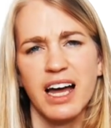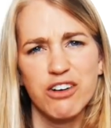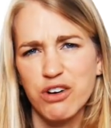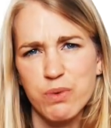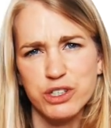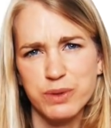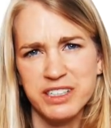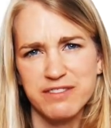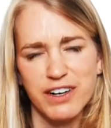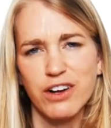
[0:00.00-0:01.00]
I don't know which one
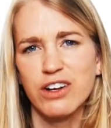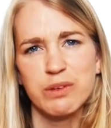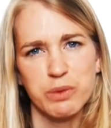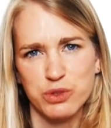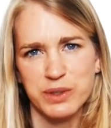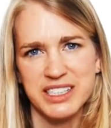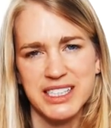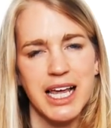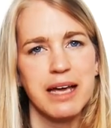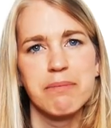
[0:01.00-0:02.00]
is verlan and which one
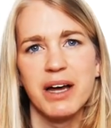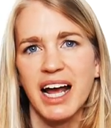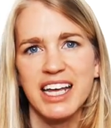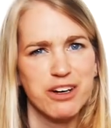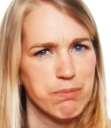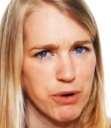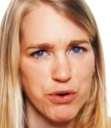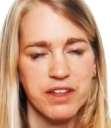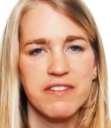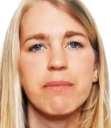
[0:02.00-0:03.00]
is slang, but I hear
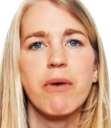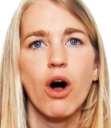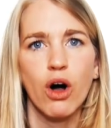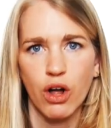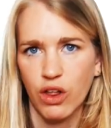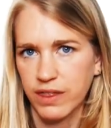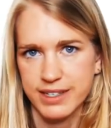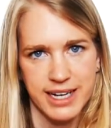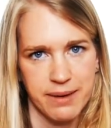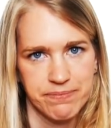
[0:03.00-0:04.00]
both of them all
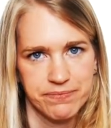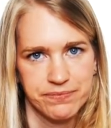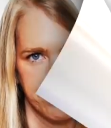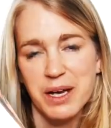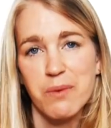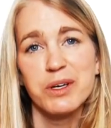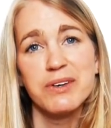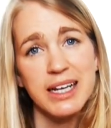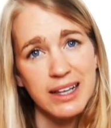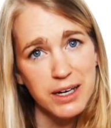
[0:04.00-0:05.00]
the time. When
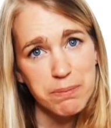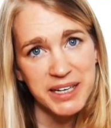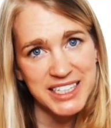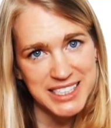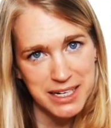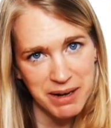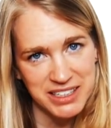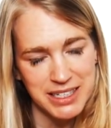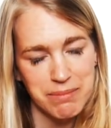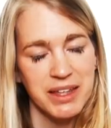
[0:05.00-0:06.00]
you get a little pissy
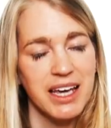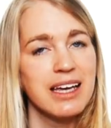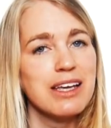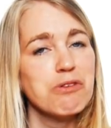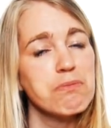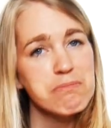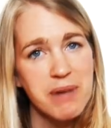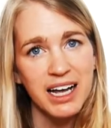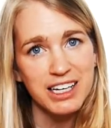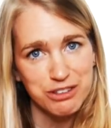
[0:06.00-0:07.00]
about something, you
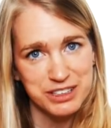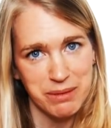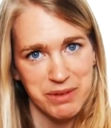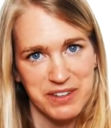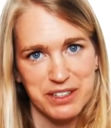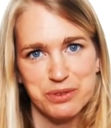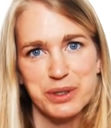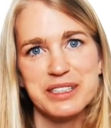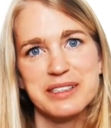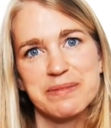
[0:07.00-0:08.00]
might use some of these
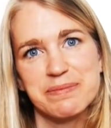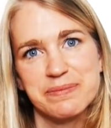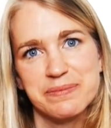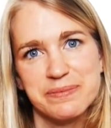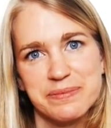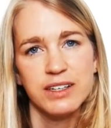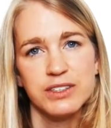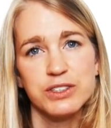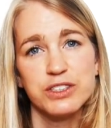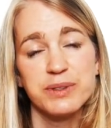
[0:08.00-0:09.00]
words.
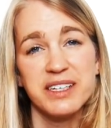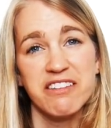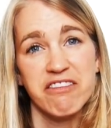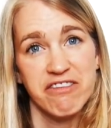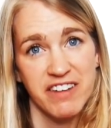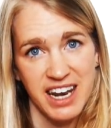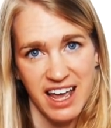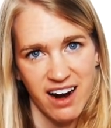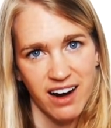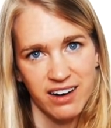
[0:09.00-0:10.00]
Je suis
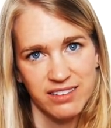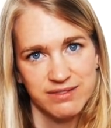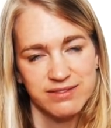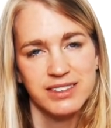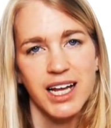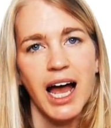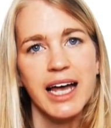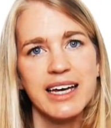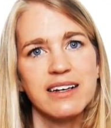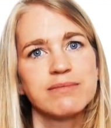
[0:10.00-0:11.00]
vénère,
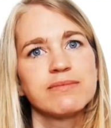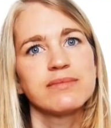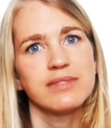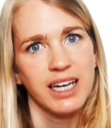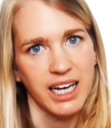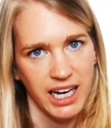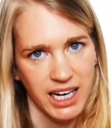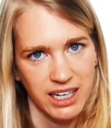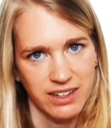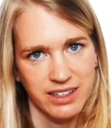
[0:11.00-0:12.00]
I am
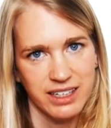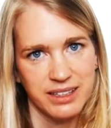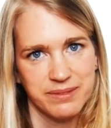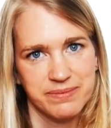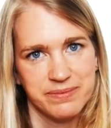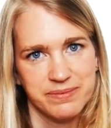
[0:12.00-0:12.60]
angry.